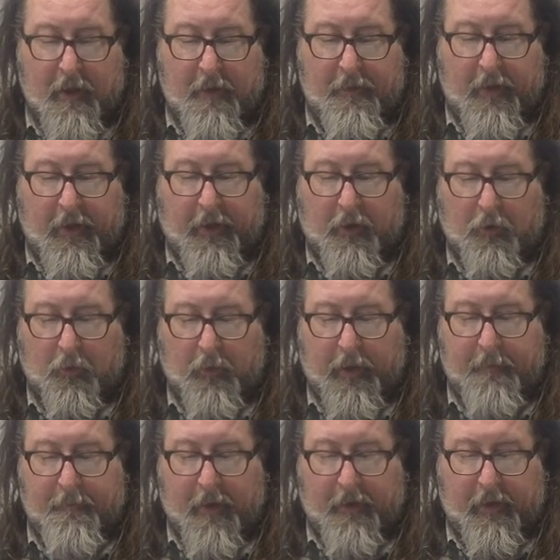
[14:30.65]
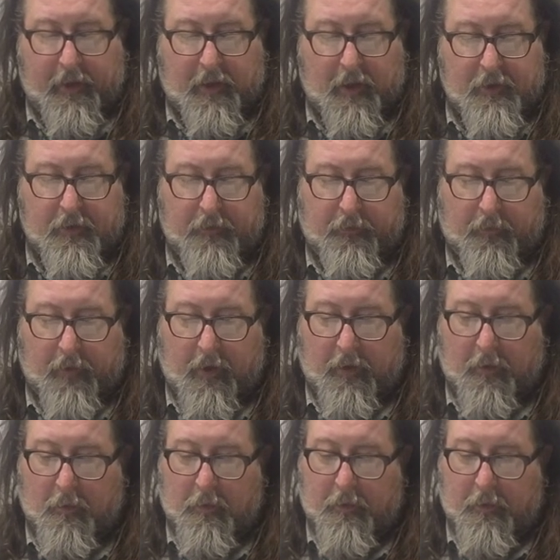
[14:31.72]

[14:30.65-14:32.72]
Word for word: than a great many countries around the world.